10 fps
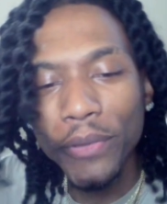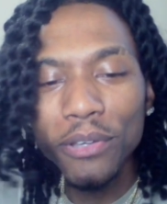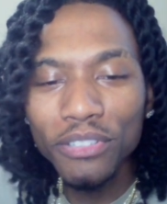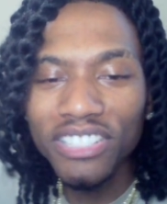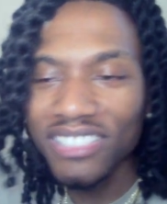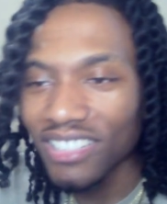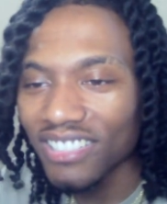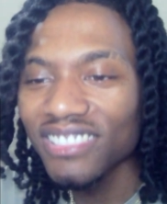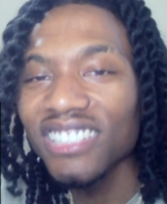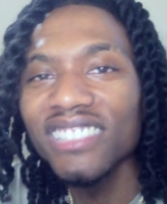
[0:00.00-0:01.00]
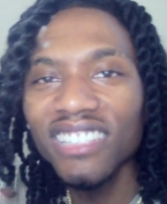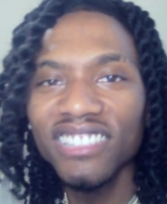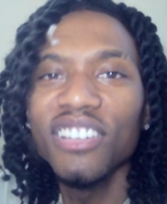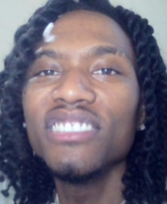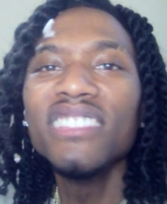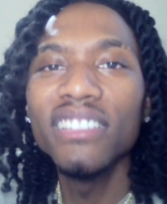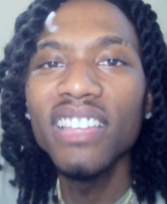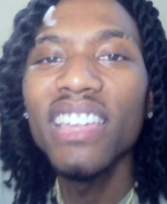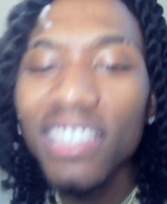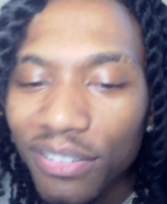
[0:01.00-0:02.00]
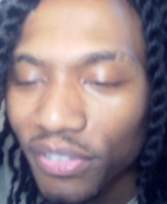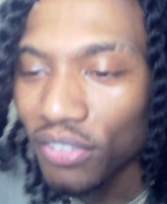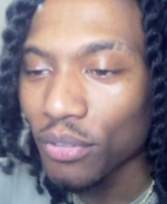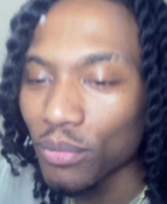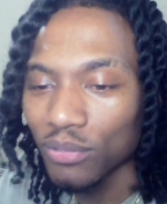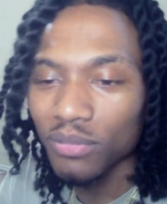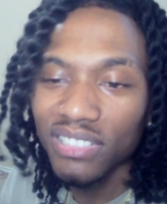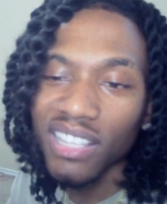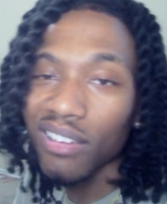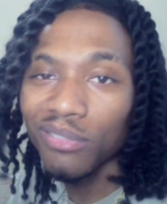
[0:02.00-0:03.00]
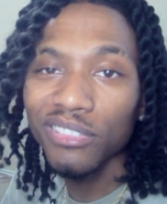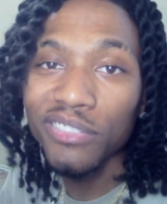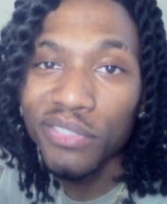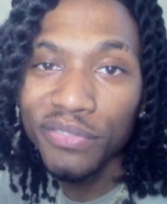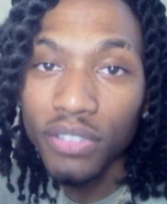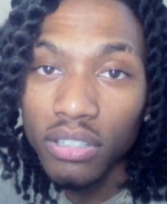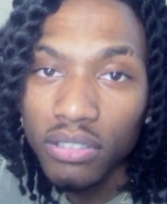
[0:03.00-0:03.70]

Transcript: gonna discuss the, the, the, the elephant in the room, cause I don't give a fuck.